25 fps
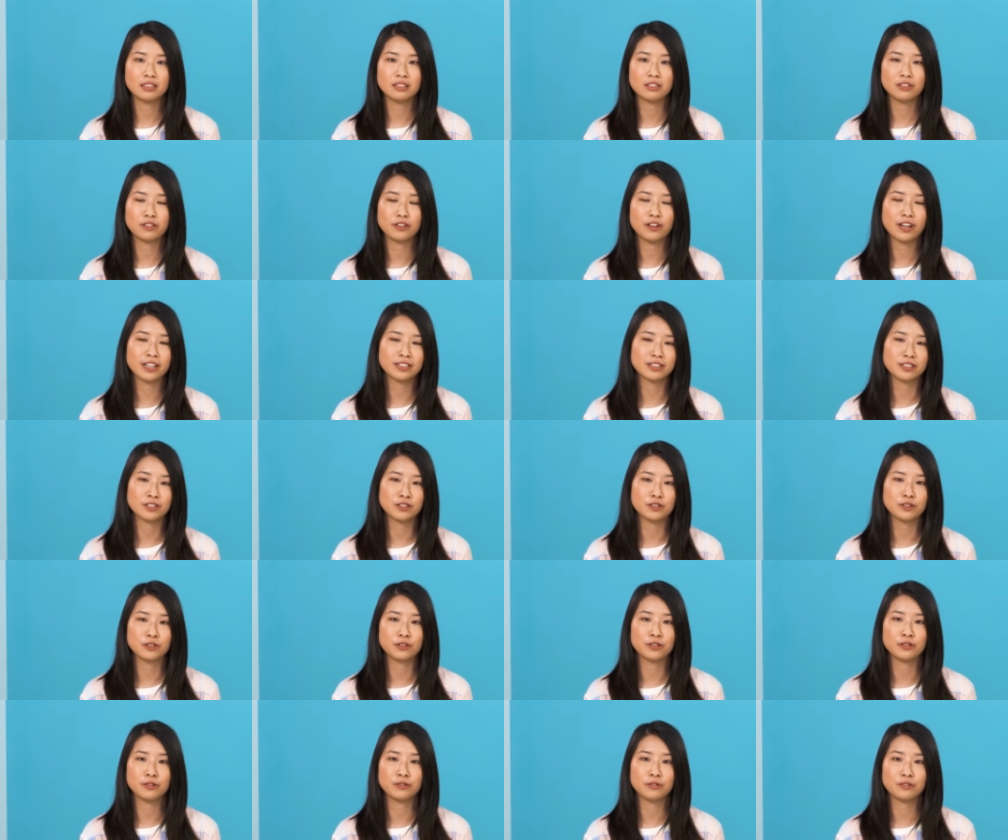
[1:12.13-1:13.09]
you know, as a
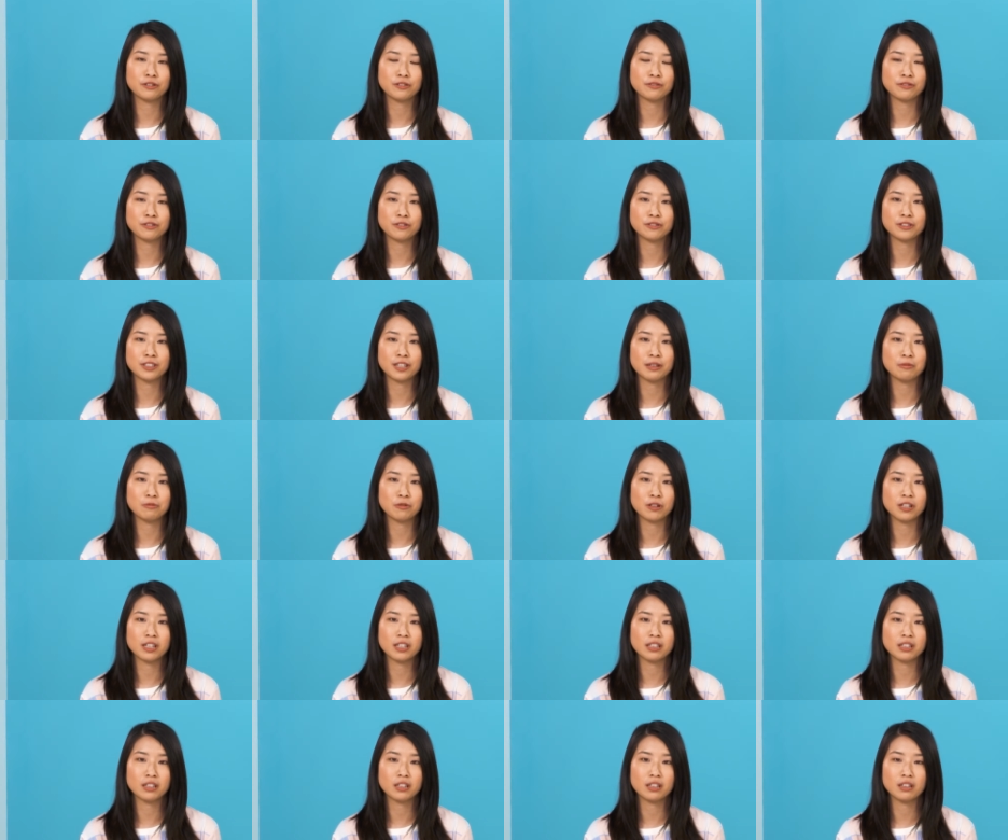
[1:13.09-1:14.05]
student or a full-time
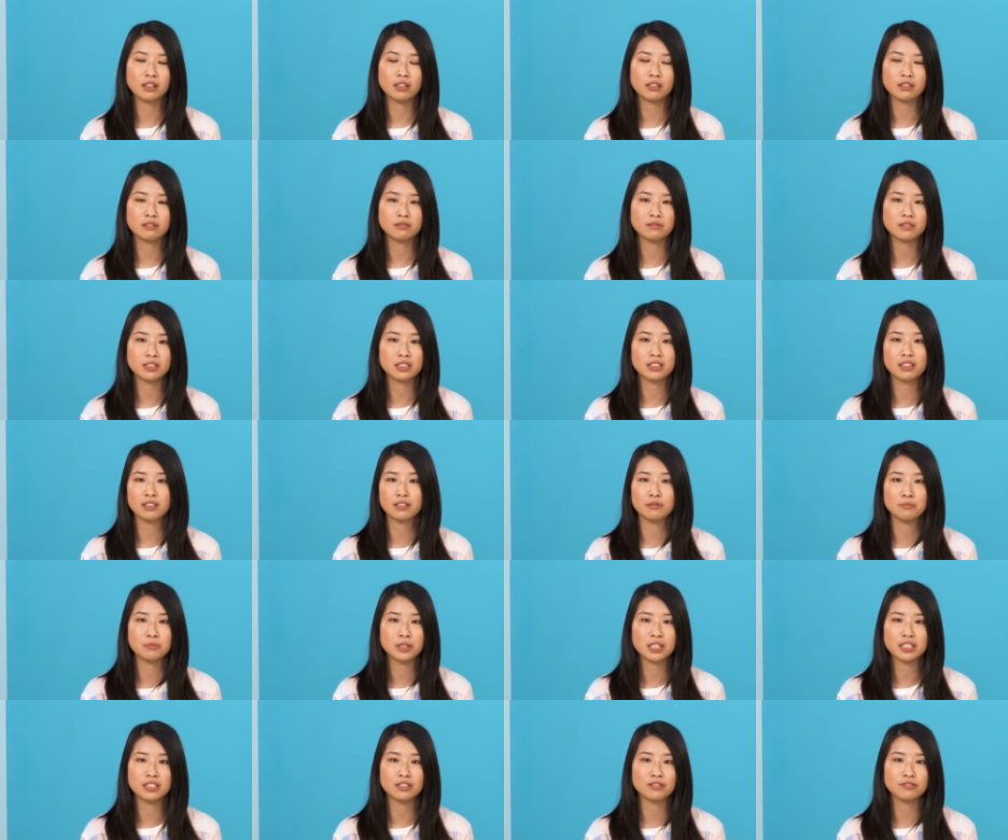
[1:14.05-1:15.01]
worker is going to
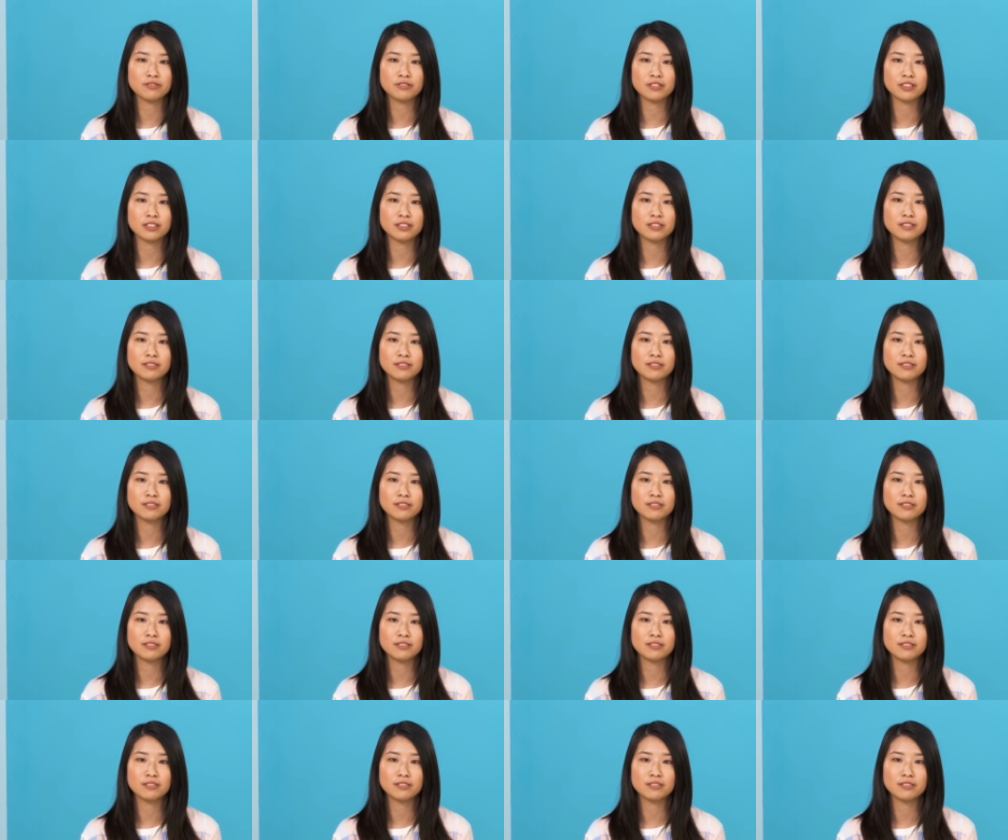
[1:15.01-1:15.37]
be different.